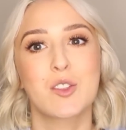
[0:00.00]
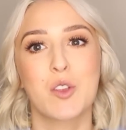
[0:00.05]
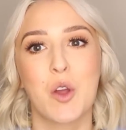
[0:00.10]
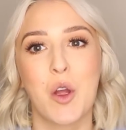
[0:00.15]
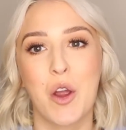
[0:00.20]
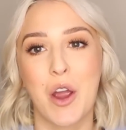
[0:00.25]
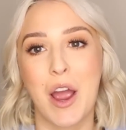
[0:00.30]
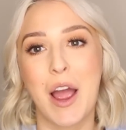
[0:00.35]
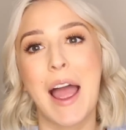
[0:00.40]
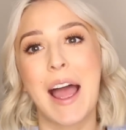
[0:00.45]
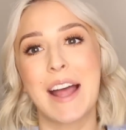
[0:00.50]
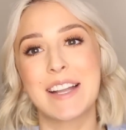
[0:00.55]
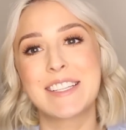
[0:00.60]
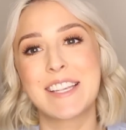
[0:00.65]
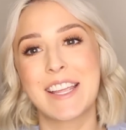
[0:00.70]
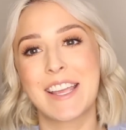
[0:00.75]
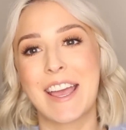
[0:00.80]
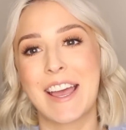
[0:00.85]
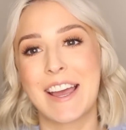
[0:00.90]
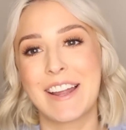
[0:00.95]
So I had
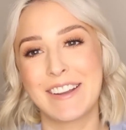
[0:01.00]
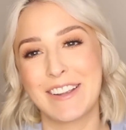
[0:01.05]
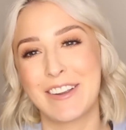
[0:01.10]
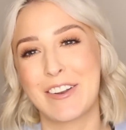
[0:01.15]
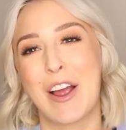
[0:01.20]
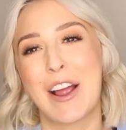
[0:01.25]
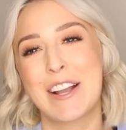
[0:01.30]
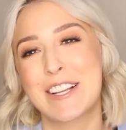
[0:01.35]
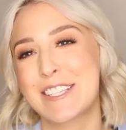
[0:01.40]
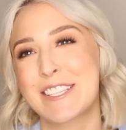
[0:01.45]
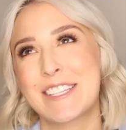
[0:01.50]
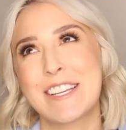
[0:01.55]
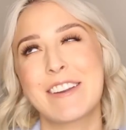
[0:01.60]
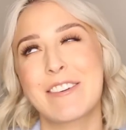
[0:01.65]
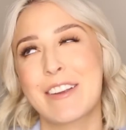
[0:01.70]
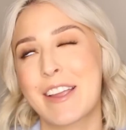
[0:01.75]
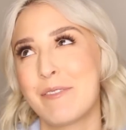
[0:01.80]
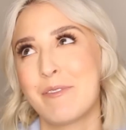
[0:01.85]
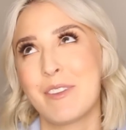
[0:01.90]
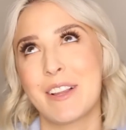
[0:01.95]
to get, you know, I just need
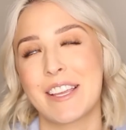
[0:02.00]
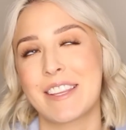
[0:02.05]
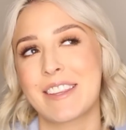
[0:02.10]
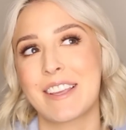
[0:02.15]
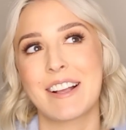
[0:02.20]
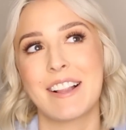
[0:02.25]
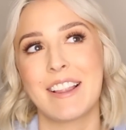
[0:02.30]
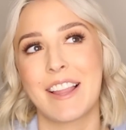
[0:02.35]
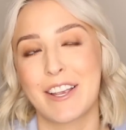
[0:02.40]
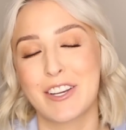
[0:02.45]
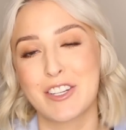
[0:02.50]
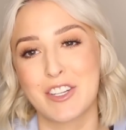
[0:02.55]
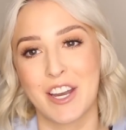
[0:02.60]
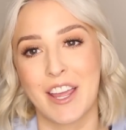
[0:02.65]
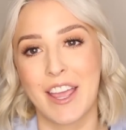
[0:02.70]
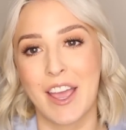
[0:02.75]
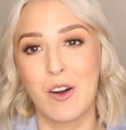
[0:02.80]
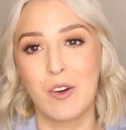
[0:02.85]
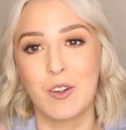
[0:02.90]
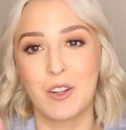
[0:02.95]
to complete the collection
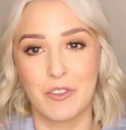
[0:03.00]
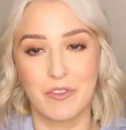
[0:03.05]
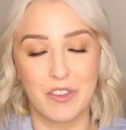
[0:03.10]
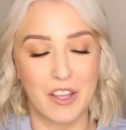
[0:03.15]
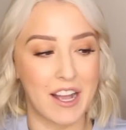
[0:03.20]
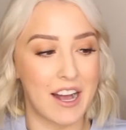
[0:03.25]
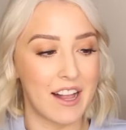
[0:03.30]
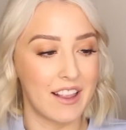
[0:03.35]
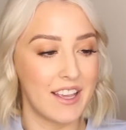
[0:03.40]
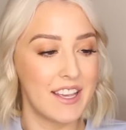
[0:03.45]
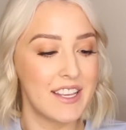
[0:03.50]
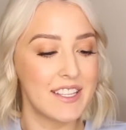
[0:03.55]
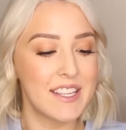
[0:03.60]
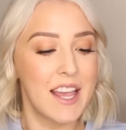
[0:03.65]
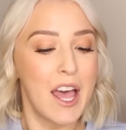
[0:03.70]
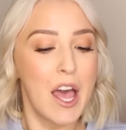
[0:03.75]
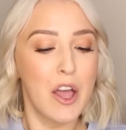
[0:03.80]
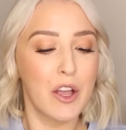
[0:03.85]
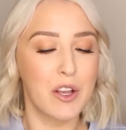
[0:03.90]
and get all of the colors.